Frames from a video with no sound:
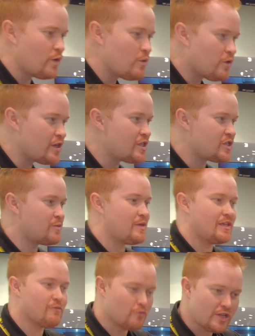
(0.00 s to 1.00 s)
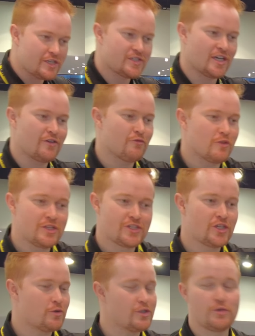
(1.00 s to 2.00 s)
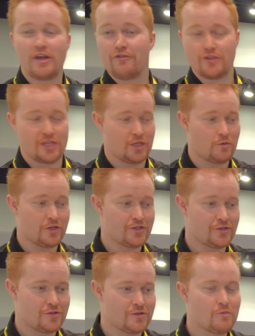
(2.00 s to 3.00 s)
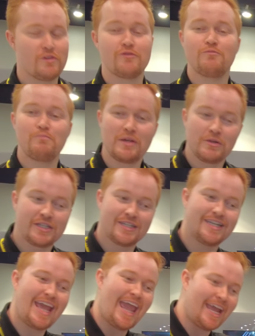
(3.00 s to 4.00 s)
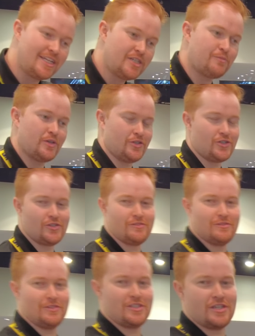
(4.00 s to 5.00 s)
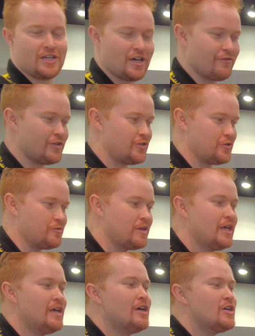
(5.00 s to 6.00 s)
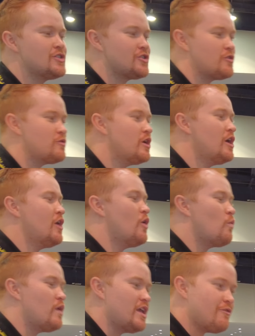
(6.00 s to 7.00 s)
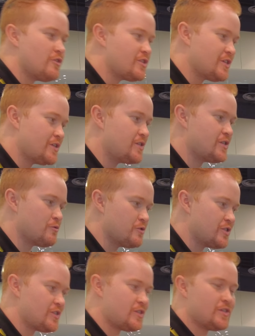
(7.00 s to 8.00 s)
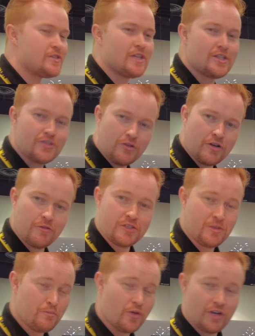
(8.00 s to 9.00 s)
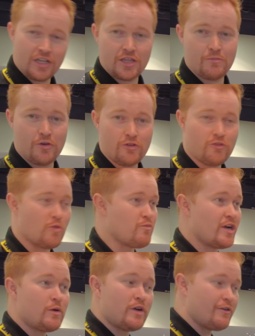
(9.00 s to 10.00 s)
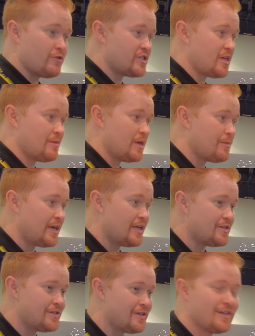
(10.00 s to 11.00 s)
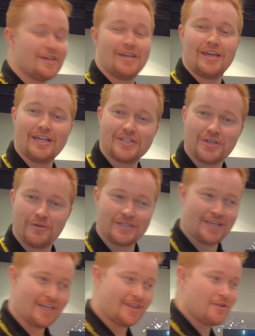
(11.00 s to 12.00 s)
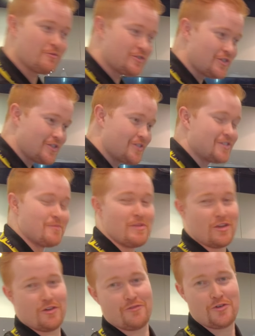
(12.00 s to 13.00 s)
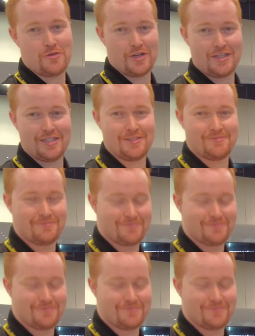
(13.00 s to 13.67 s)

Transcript: We want this to be really safe, really secure, do everything you want it to. We've built in anti-pinch to the cover too. So whenever it senses a resistance, it's not going to burn up the motor or break whatever it's coming up against. It's going to hit that resistance and back off accordingly.